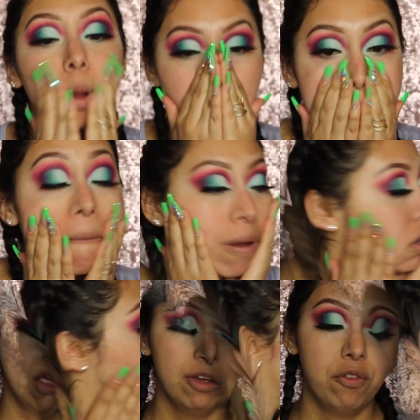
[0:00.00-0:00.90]
And
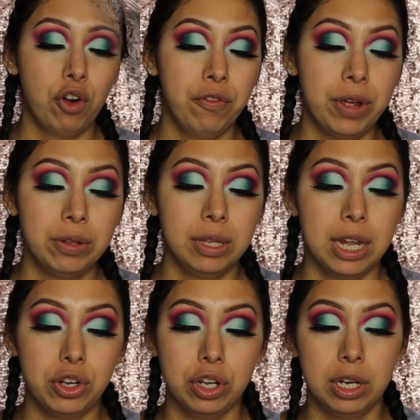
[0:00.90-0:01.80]
for
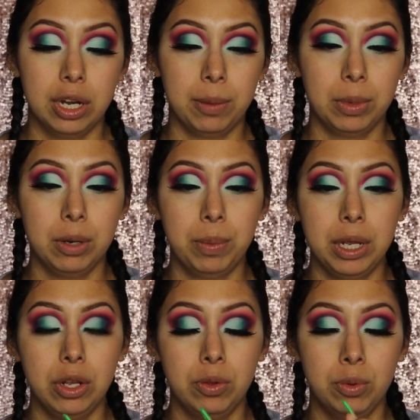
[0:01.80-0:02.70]
foundation, I'm gonna
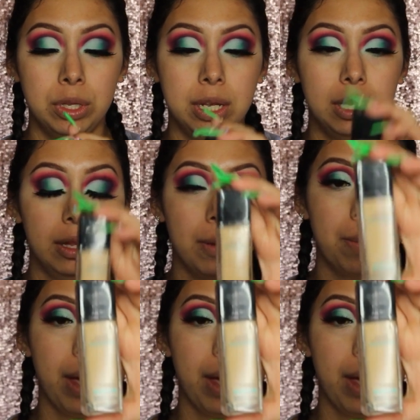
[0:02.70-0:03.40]
be using the